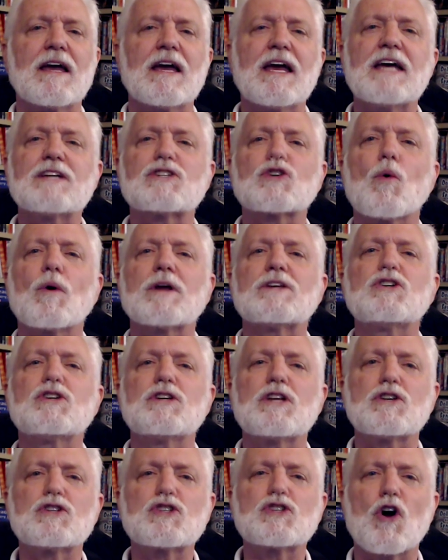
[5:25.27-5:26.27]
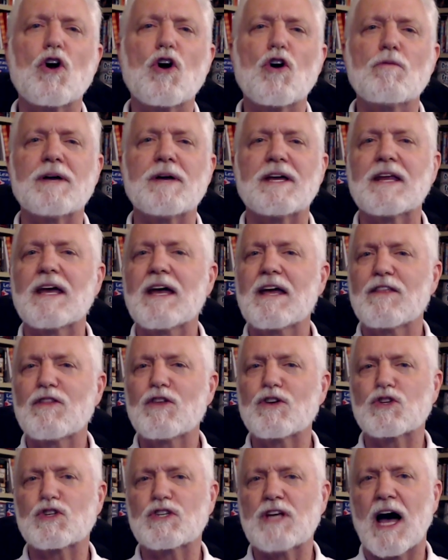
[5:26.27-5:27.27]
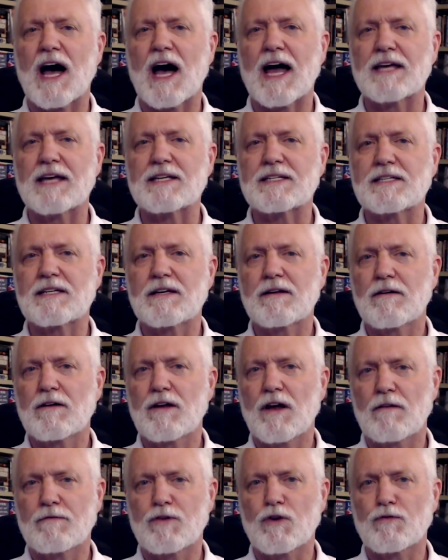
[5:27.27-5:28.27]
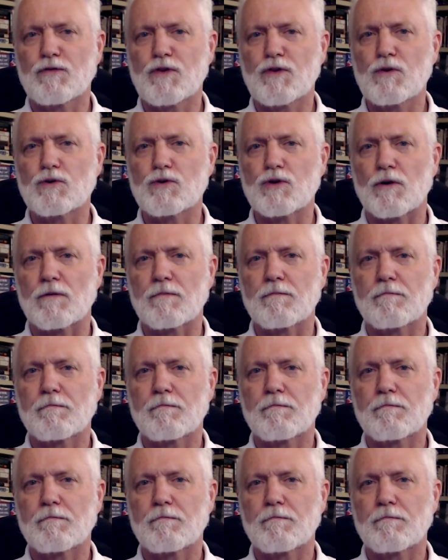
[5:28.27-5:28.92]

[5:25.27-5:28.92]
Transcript: is going to determine the size of your future.